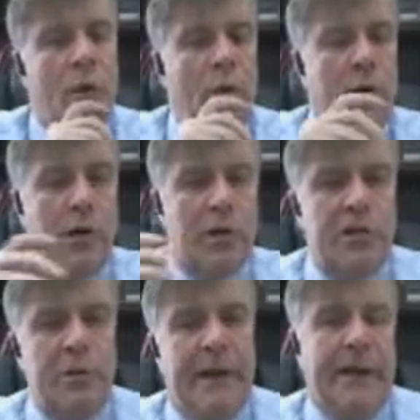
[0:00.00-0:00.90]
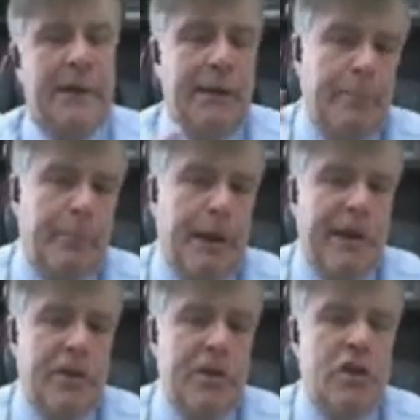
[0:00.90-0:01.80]
Well, it looks to me that the
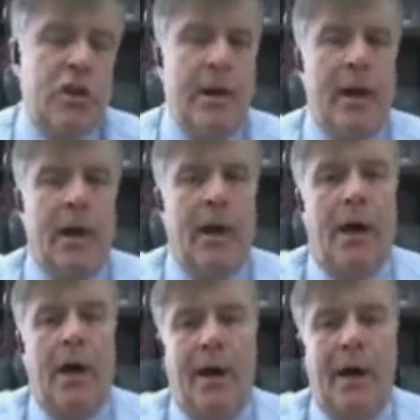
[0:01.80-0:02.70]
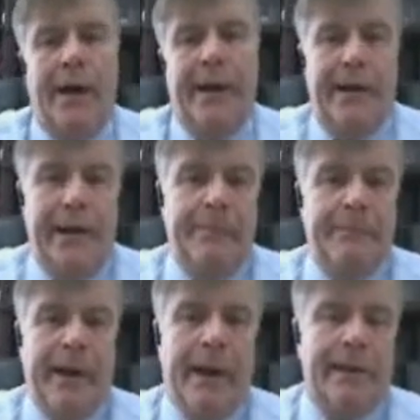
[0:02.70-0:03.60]
bridge and the
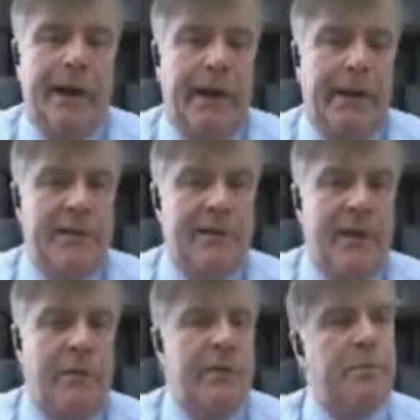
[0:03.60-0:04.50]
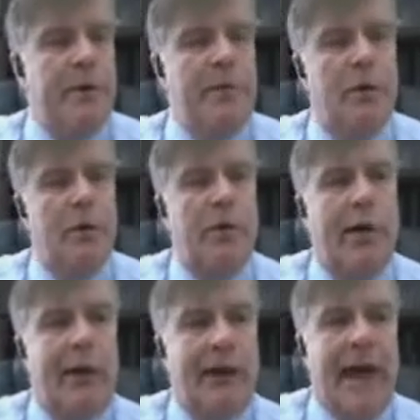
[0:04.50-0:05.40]
implant are the thing which people
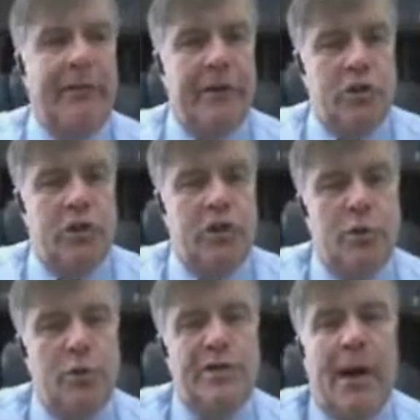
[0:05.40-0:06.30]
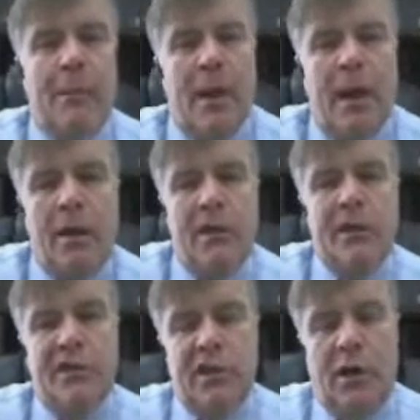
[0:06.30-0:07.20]
on an average choose. Now,
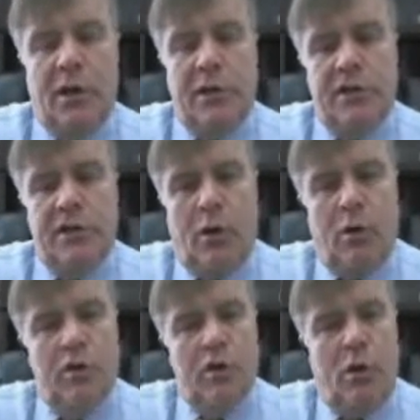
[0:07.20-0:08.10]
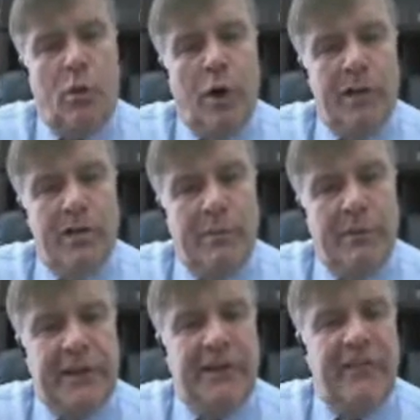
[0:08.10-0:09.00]
so what are some
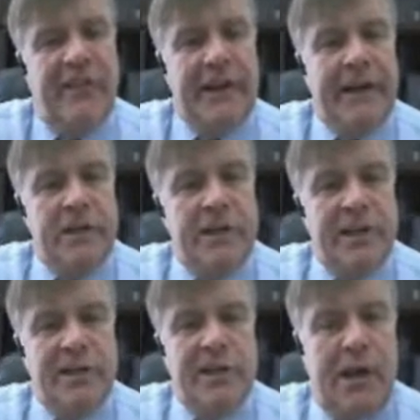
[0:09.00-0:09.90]
of the advantages,